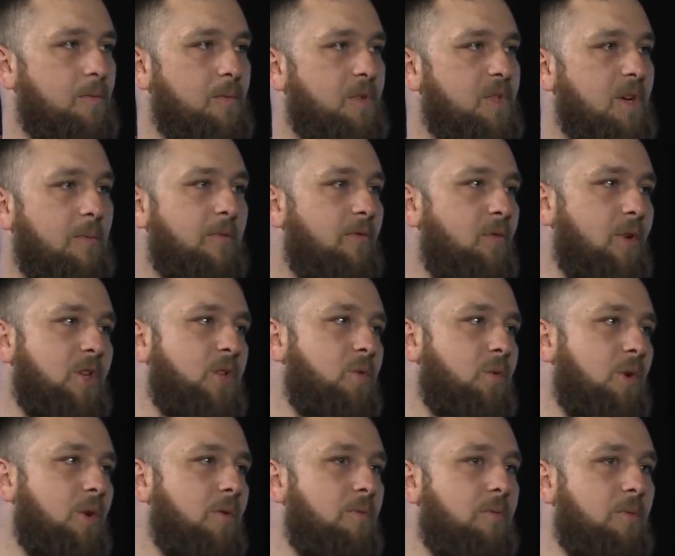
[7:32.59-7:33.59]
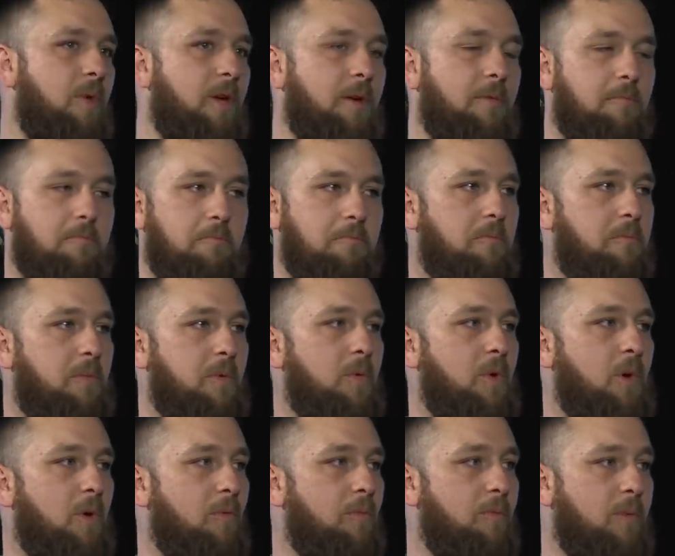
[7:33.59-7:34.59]
some of which were like,
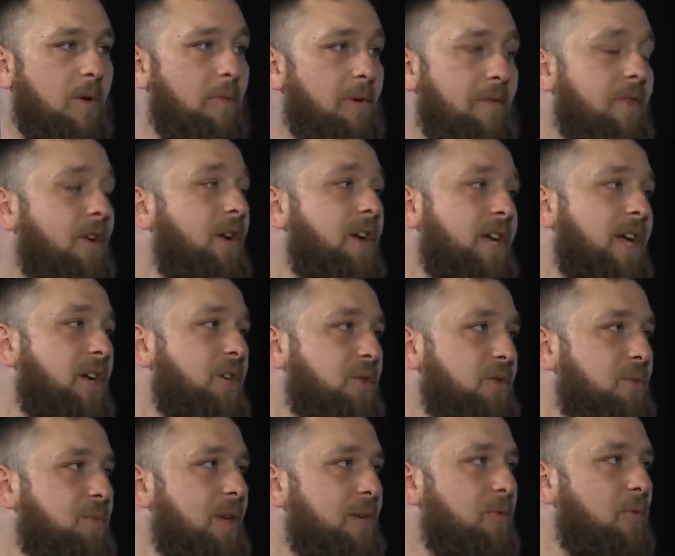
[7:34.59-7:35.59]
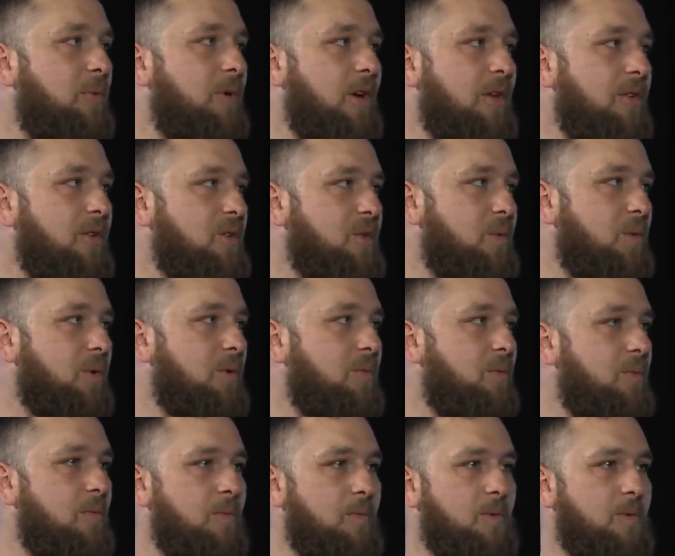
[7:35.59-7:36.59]
you know, probably very dangerous people, but others were
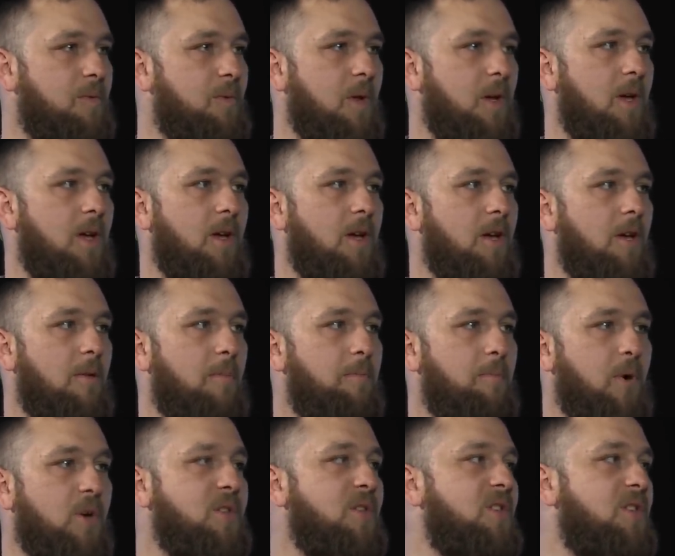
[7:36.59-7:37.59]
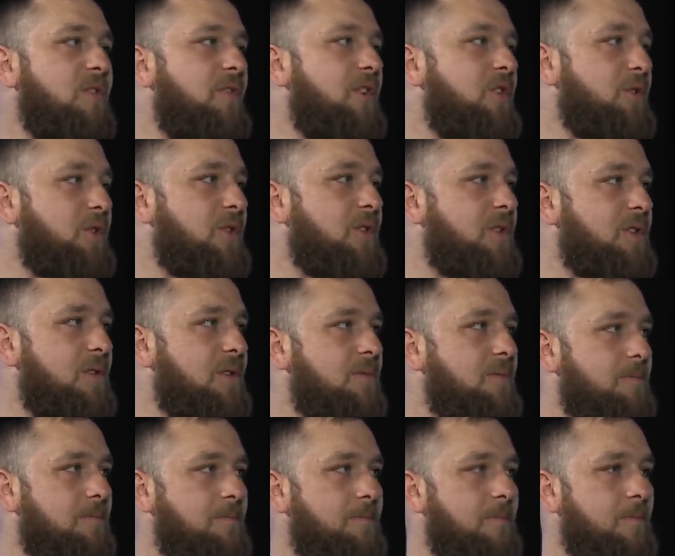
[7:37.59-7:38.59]
persons of interest.
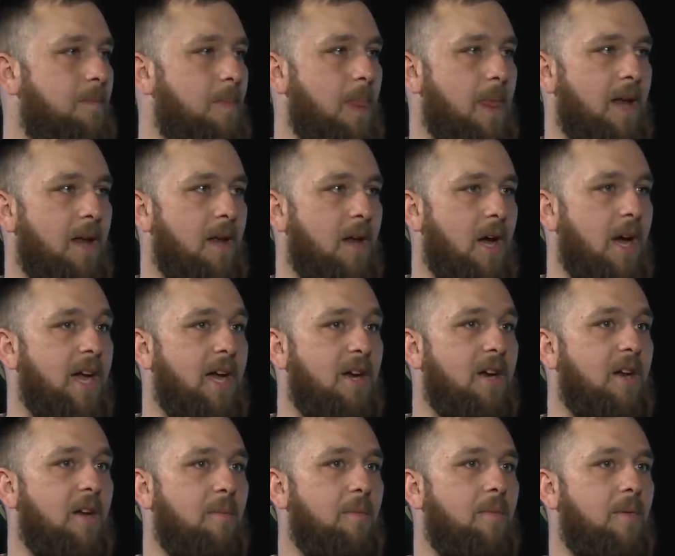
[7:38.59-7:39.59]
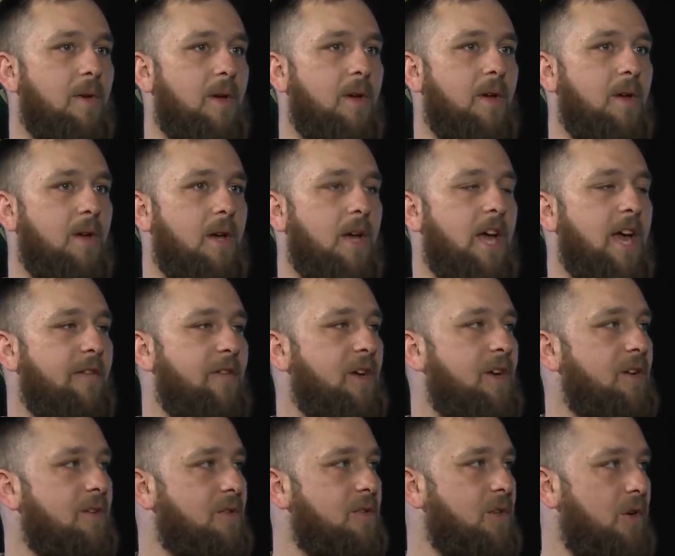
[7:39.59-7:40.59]
And I ended up
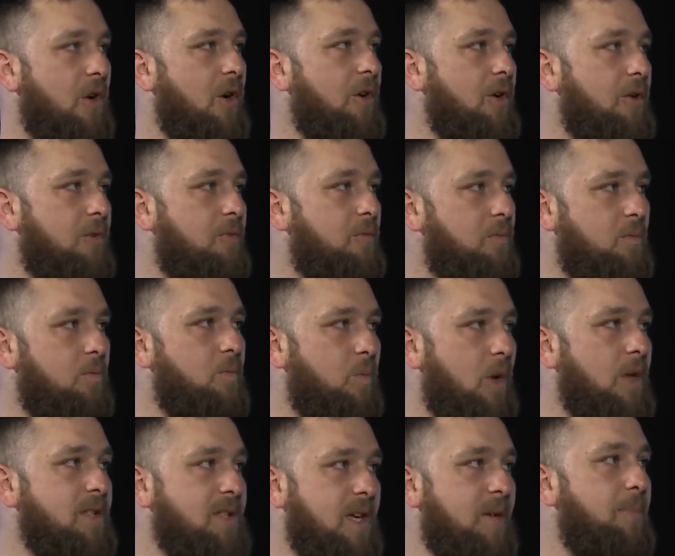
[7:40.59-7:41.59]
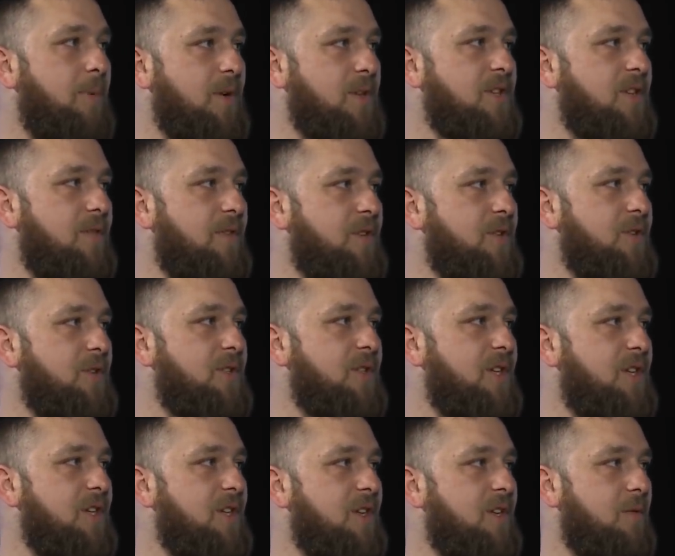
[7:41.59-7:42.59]
having to guard one said person of interest.
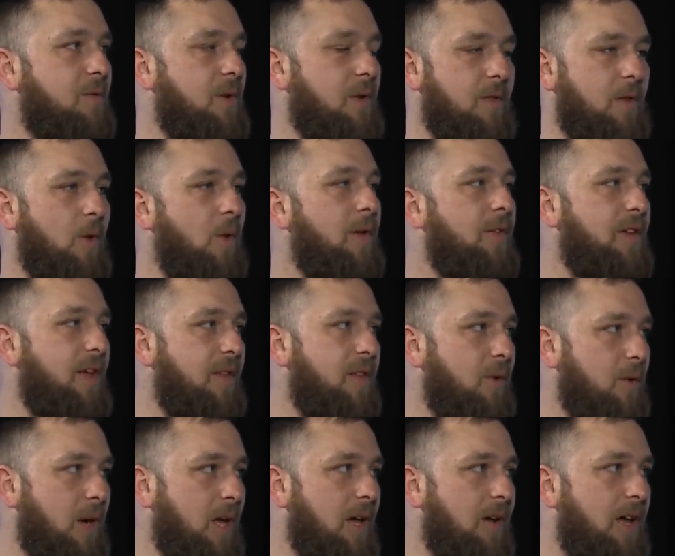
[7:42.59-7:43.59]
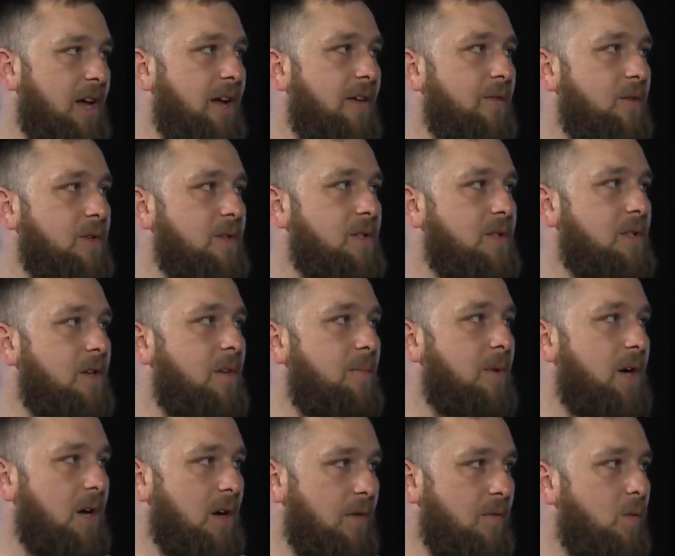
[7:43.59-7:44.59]
And the only thing they were allowed to have was a
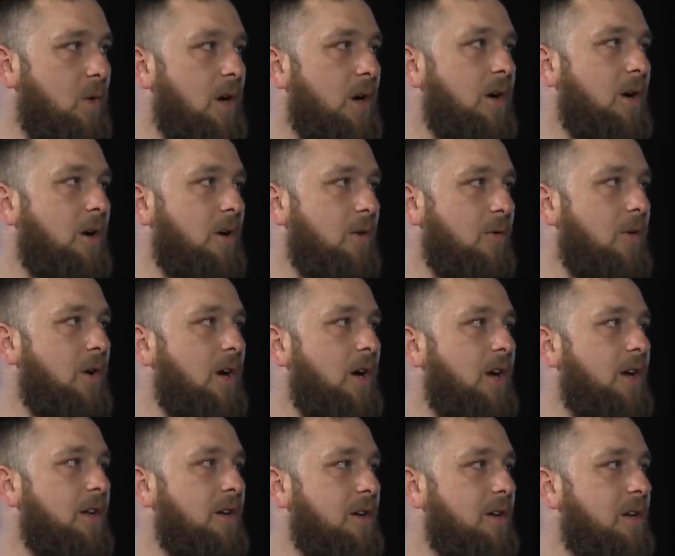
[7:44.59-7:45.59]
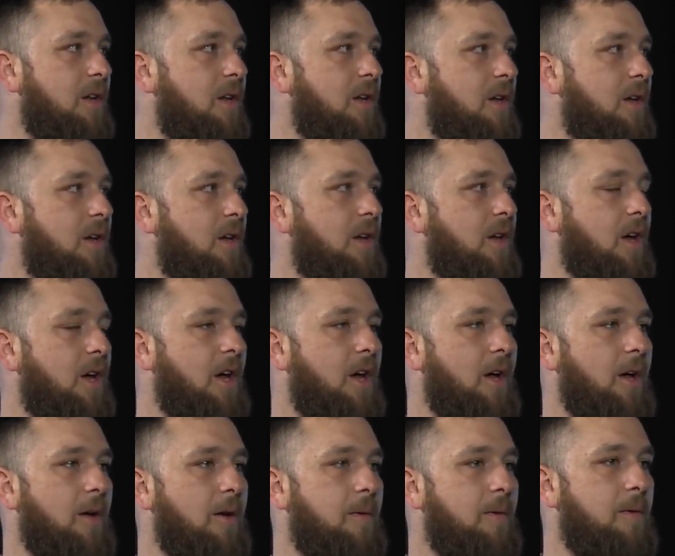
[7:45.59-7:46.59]
bottle of water, a Quran,
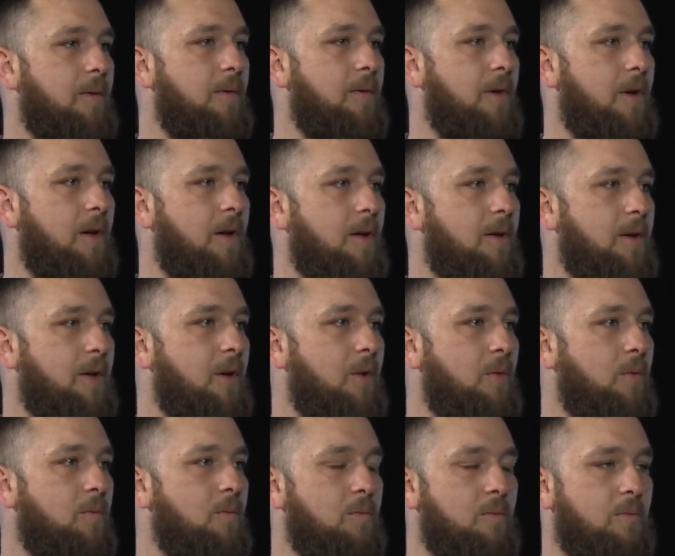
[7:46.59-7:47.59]
and, you know,